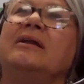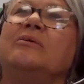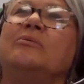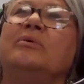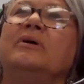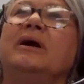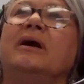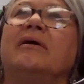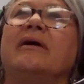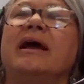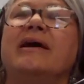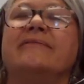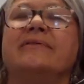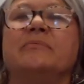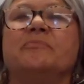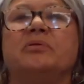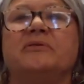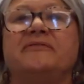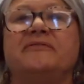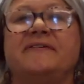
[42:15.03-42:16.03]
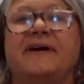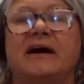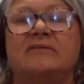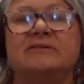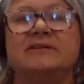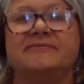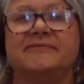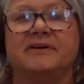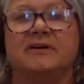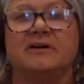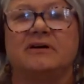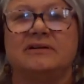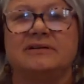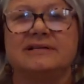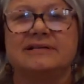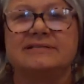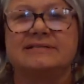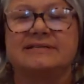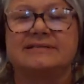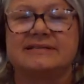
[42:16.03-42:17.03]
We are having profound
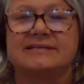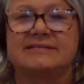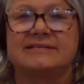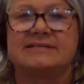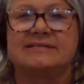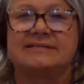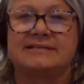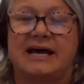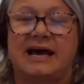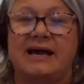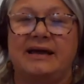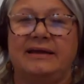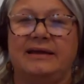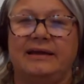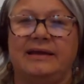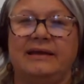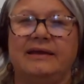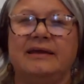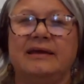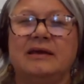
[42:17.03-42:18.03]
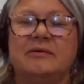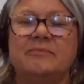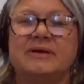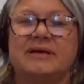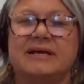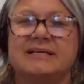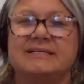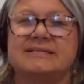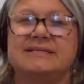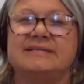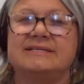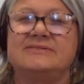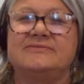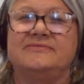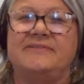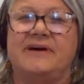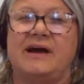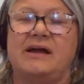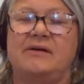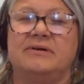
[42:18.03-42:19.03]
difficulties as a society because of this
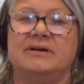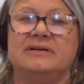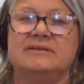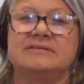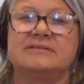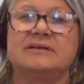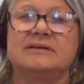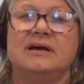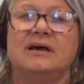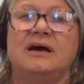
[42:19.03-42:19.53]
virus.